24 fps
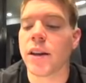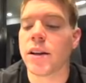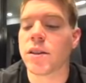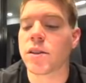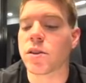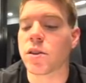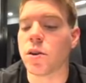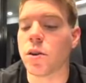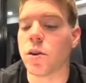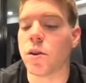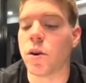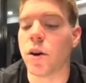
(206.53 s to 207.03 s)

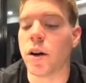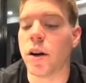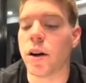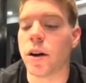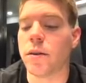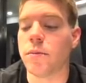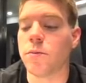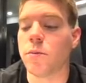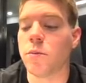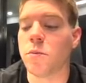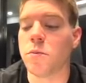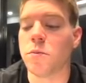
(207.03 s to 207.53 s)

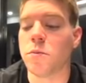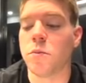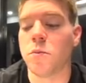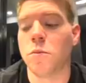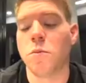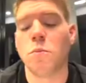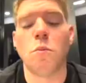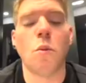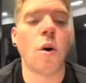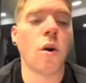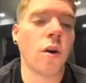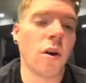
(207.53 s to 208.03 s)
So,
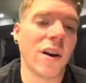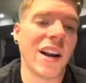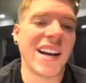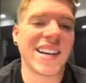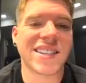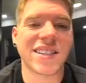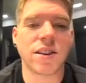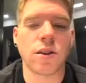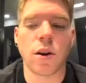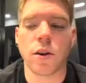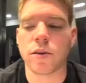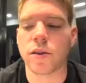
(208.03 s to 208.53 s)
more or
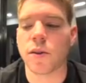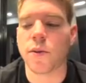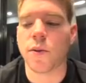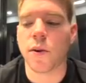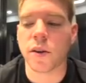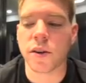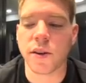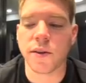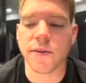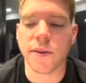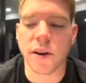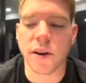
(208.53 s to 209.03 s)
less around the
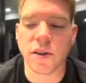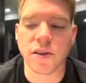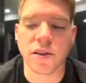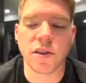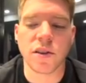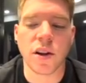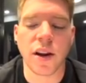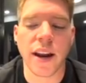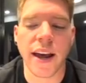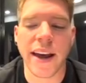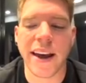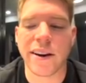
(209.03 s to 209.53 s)
$40,000
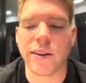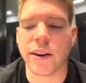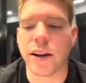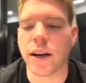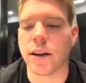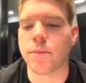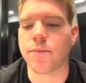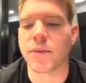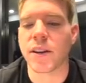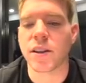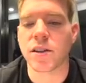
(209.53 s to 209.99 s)
area.